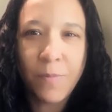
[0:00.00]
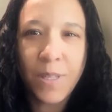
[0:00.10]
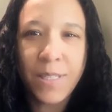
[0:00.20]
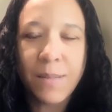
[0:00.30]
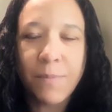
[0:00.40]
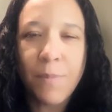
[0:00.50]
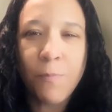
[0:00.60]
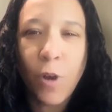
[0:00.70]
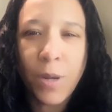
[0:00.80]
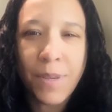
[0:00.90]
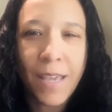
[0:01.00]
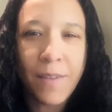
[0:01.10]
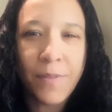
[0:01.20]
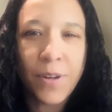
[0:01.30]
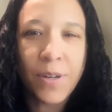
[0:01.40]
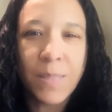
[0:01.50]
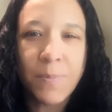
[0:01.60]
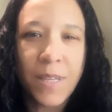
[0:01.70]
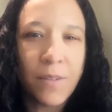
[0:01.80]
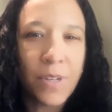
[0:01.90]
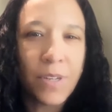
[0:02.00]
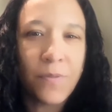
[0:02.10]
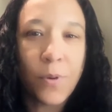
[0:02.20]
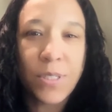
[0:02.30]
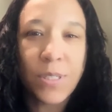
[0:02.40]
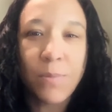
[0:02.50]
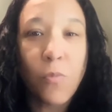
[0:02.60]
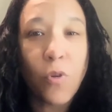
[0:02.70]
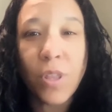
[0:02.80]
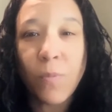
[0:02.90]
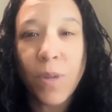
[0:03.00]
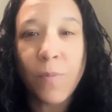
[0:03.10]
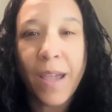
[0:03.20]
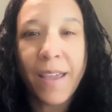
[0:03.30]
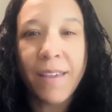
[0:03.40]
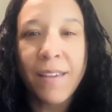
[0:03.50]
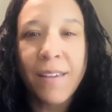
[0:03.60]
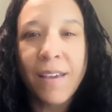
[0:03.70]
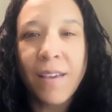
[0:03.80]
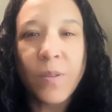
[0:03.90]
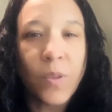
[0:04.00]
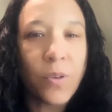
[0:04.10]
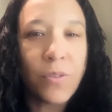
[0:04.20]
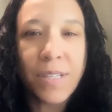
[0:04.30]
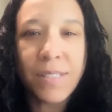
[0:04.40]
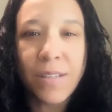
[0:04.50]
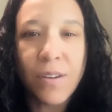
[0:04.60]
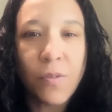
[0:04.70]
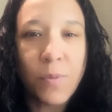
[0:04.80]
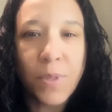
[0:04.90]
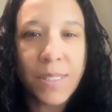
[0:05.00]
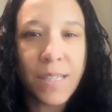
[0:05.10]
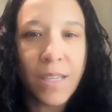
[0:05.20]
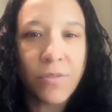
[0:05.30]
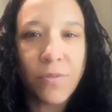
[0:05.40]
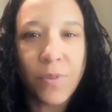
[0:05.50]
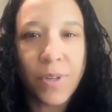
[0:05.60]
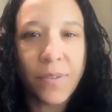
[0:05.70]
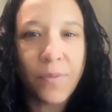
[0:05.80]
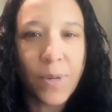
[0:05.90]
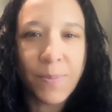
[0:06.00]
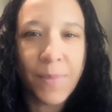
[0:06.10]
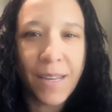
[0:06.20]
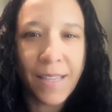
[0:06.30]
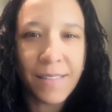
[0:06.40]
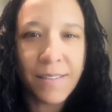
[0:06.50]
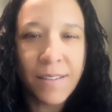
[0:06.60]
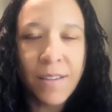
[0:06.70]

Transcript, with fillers: When one behavior is being reinforced in more than one way, and the learner doesn't know what the schedule of reinforcement is.